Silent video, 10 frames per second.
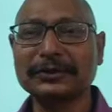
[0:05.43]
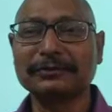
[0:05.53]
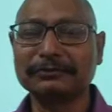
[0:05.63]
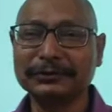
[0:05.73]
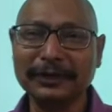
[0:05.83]

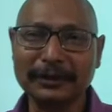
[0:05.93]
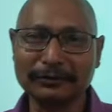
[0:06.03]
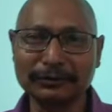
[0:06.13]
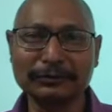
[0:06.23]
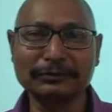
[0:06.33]
we are
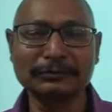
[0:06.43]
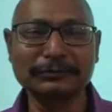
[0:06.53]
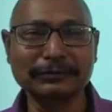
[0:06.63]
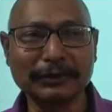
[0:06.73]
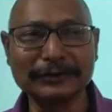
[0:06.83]
going
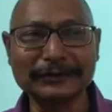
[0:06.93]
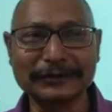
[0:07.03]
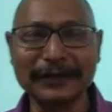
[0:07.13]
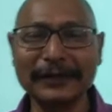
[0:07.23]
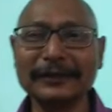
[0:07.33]
to
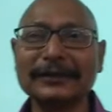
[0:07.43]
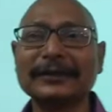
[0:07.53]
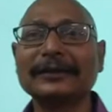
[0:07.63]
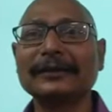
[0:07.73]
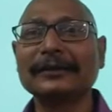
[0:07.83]
understand
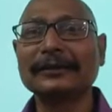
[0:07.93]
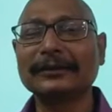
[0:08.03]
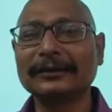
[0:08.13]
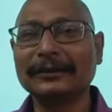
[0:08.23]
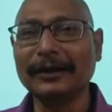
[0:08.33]

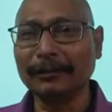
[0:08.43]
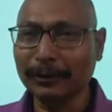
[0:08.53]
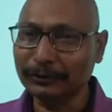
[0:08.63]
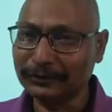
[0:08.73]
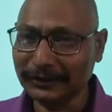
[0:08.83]

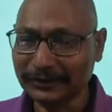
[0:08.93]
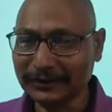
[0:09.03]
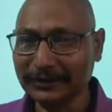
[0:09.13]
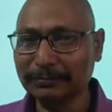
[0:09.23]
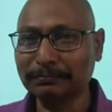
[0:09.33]
about
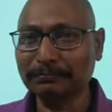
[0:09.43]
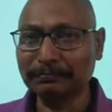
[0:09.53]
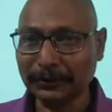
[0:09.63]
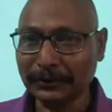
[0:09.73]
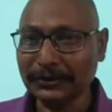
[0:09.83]
surjective
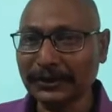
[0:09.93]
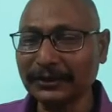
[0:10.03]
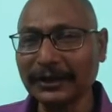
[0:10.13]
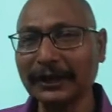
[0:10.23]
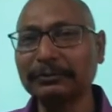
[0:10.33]
function.
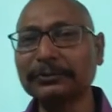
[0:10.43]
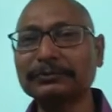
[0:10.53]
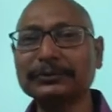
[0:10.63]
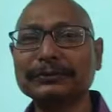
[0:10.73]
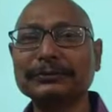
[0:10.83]
That means
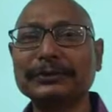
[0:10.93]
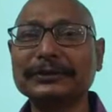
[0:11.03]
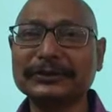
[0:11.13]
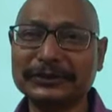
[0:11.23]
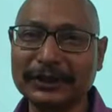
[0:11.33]
we will
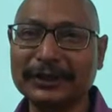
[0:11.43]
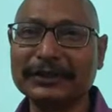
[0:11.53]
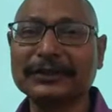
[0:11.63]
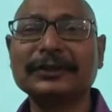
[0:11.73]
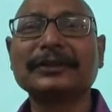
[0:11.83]
check
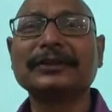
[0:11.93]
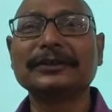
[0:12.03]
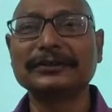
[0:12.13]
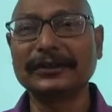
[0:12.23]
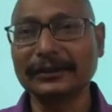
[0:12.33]

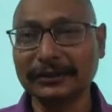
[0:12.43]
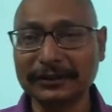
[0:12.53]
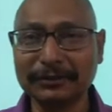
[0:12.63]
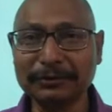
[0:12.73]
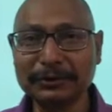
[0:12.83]

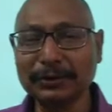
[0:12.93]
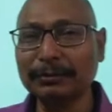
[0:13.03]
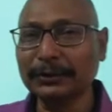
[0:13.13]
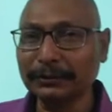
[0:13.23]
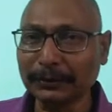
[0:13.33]
surjectivity of
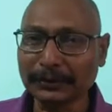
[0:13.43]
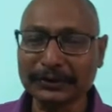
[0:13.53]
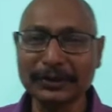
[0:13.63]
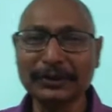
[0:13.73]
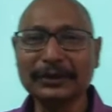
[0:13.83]
any
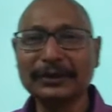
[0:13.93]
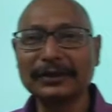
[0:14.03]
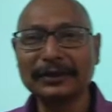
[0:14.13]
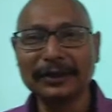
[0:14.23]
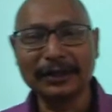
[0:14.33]
function.
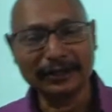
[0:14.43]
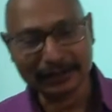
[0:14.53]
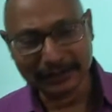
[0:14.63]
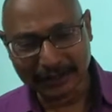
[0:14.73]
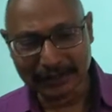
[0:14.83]
And
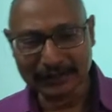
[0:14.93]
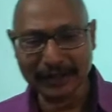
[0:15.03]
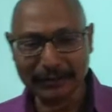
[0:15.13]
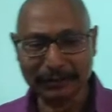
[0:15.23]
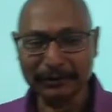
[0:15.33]
regarding
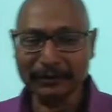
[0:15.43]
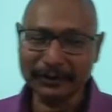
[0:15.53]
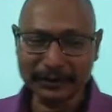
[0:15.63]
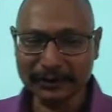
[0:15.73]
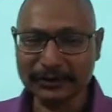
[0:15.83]
that one,
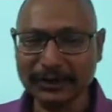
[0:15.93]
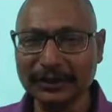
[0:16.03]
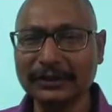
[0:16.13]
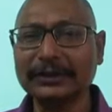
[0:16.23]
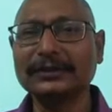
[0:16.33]

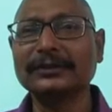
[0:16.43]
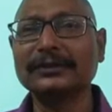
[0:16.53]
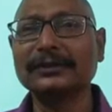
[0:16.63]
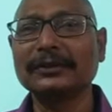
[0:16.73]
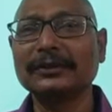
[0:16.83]
initially
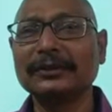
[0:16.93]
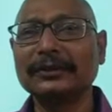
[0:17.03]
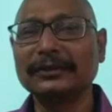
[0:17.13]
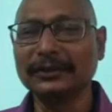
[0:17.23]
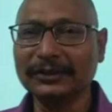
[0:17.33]

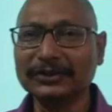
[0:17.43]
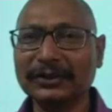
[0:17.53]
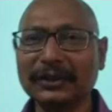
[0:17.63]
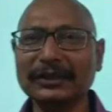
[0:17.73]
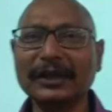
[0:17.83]

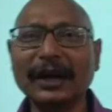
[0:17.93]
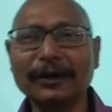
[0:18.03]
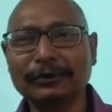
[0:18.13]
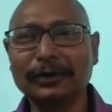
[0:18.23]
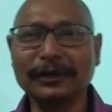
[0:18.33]
I
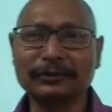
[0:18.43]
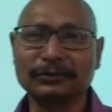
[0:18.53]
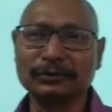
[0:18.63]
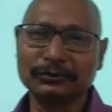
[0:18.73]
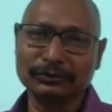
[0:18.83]
would like
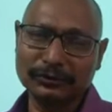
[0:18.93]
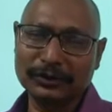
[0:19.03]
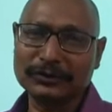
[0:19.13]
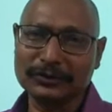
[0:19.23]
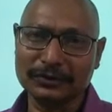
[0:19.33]
to
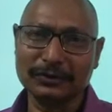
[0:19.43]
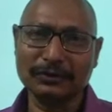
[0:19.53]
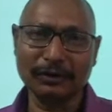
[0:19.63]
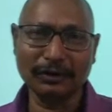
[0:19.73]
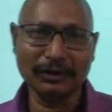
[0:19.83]
just
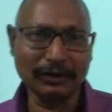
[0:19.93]
recall